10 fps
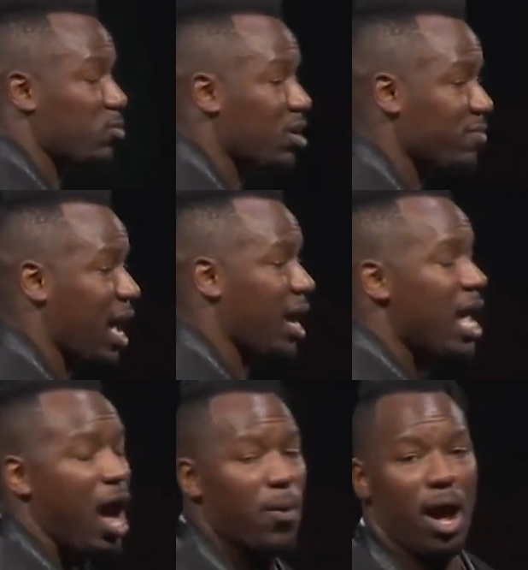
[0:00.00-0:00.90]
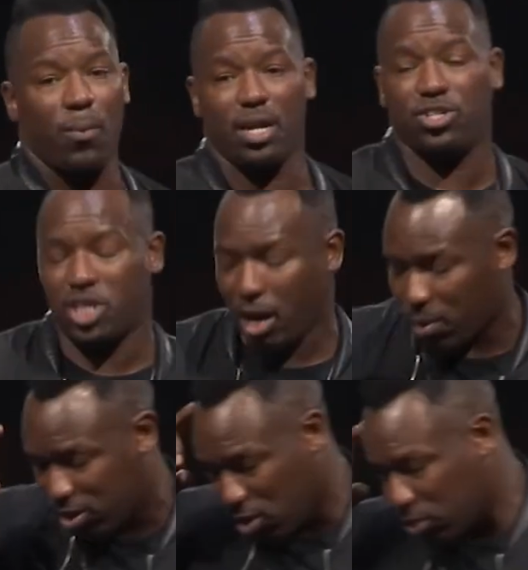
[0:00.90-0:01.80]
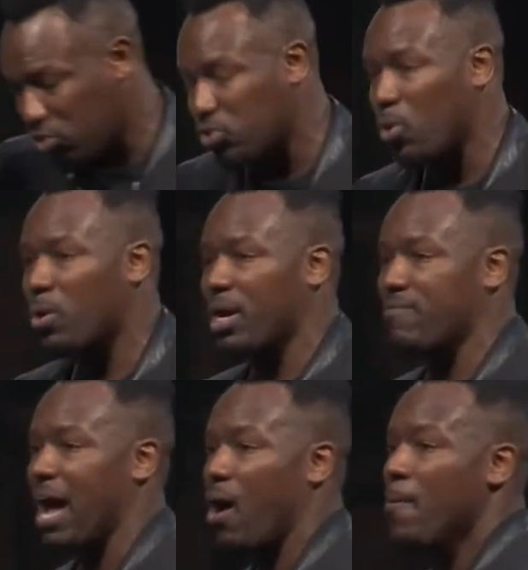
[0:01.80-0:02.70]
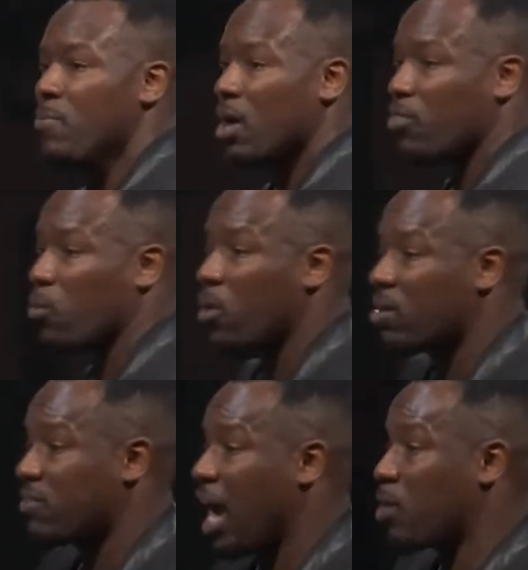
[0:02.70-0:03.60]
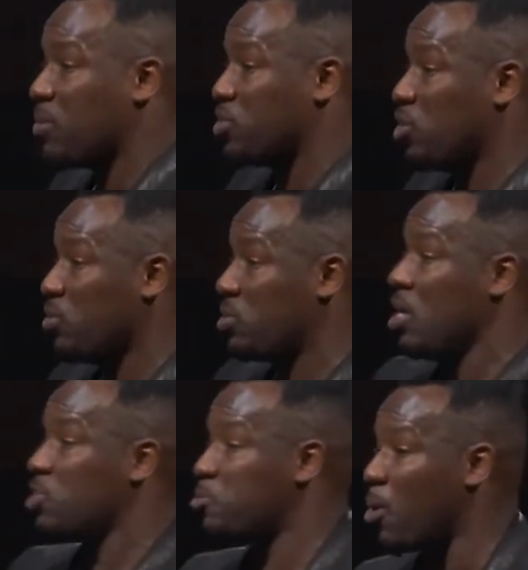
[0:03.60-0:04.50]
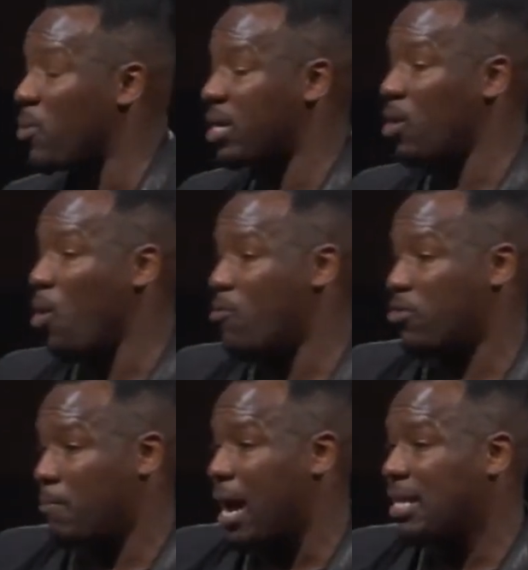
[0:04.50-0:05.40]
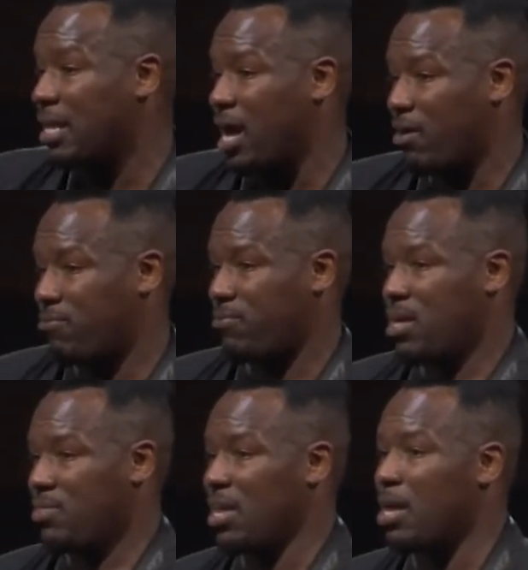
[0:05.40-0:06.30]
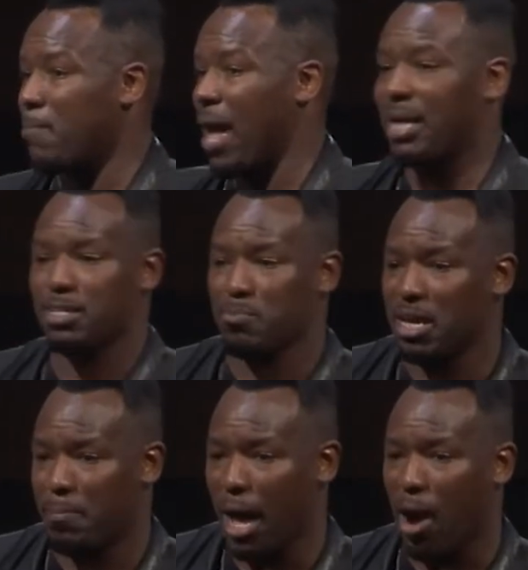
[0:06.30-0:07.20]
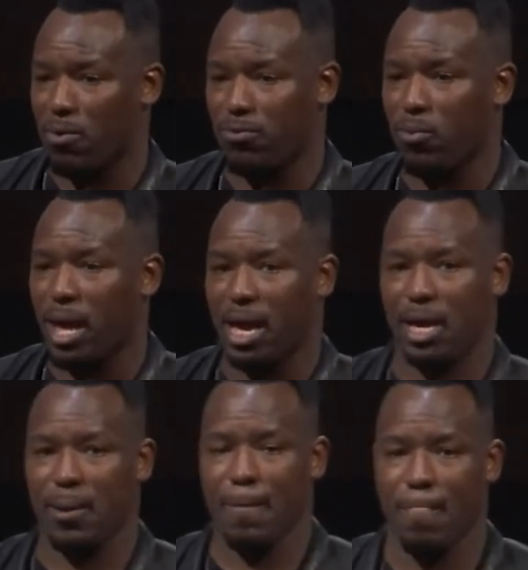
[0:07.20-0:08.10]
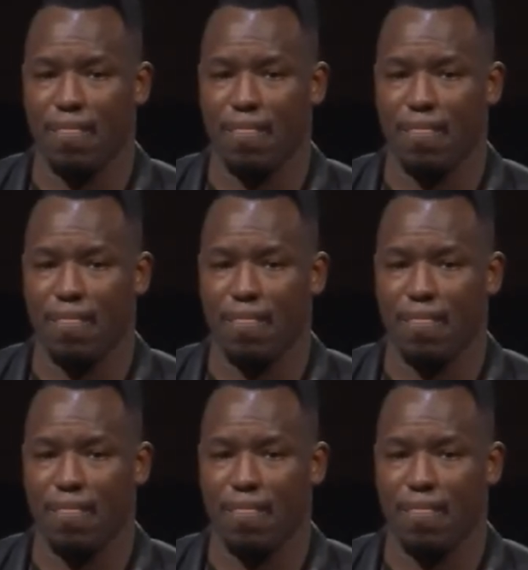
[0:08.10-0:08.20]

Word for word: to the Word of God. I, I want to share with you a story of how uh, the Word of God was used, spoken over my life, that impacted me in a powerful way.